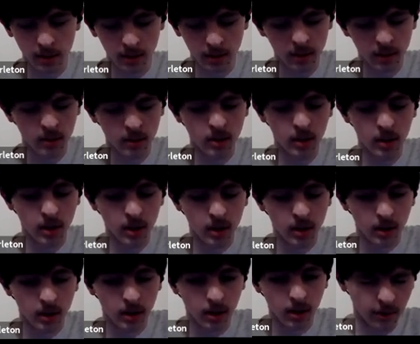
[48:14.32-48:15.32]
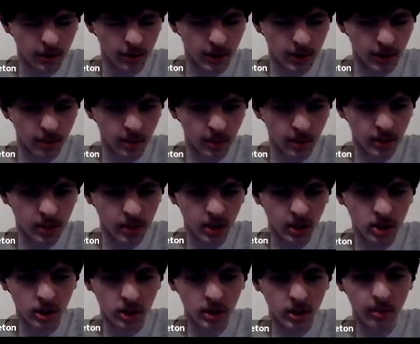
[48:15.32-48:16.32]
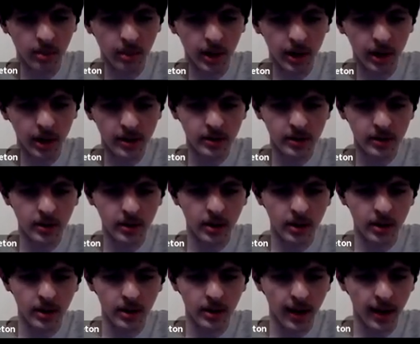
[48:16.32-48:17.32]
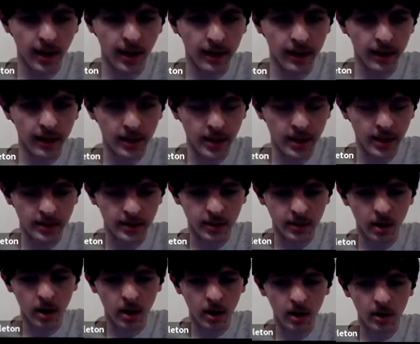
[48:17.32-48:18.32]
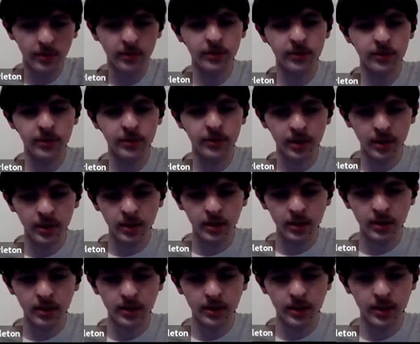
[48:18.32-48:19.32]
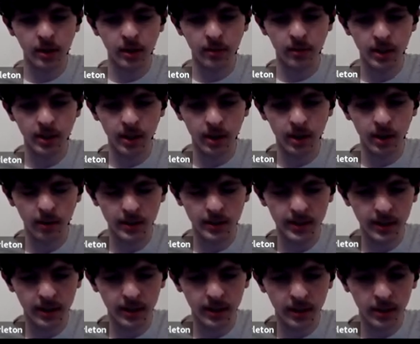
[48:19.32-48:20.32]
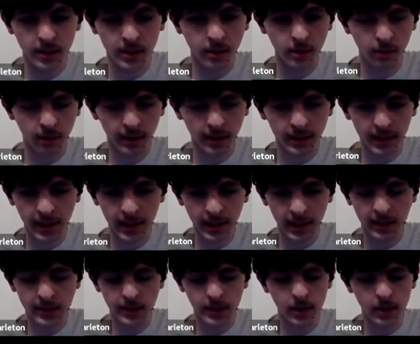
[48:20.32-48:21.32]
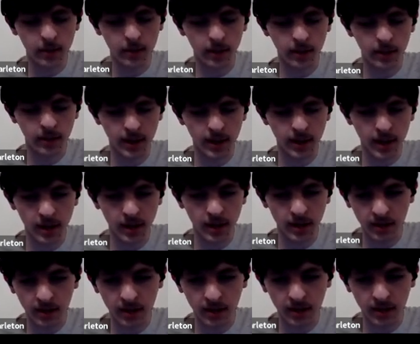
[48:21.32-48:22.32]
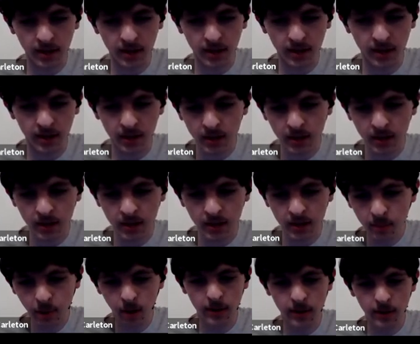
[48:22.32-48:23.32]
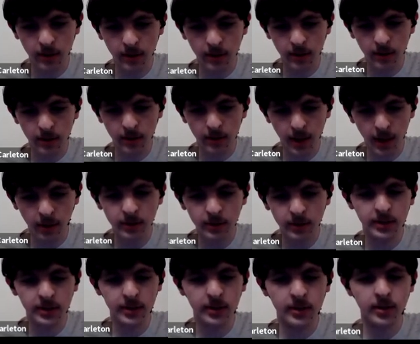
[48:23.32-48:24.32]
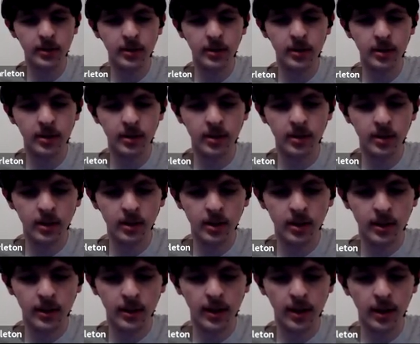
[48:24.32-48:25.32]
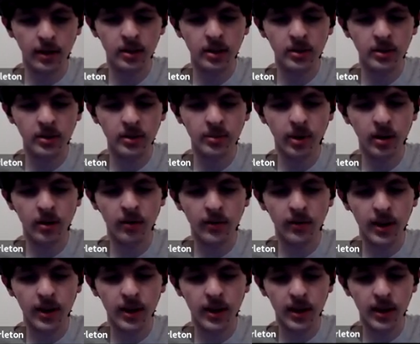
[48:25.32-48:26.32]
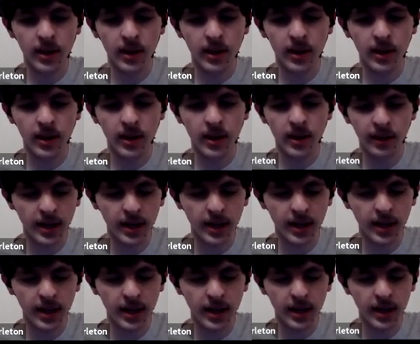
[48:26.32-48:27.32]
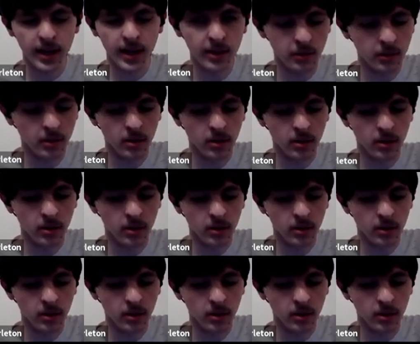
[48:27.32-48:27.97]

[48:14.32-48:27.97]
So you can see when I'm not touching the button, the LED is off. So we know it's correctly executing the part in the else part of the if-else statement.